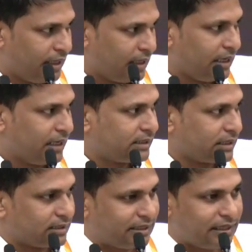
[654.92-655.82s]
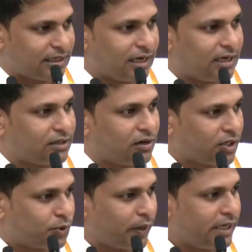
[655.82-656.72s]
Yes, sir. See,
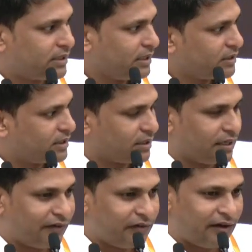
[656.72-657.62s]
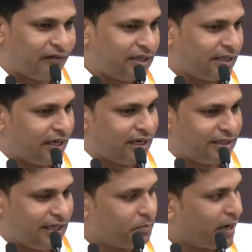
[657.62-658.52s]
cost-wise, it is everything,
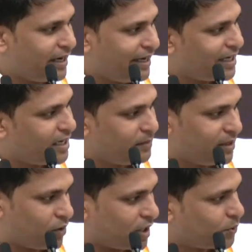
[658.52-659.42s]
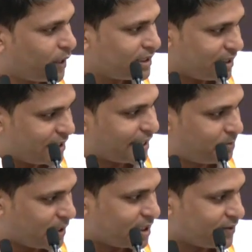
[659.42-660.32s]
anything biodegradable. Cost-wise, it is
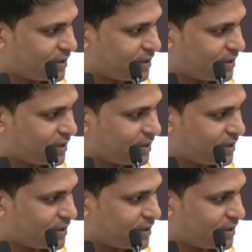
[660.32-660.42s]
expensive,